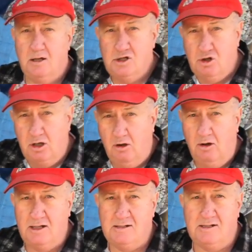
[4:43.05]
Tight
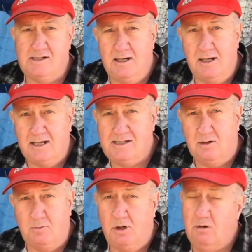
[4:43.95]
lines, and see you next
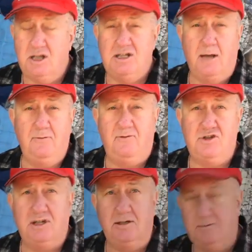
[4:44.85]
time on Greg James Fishing.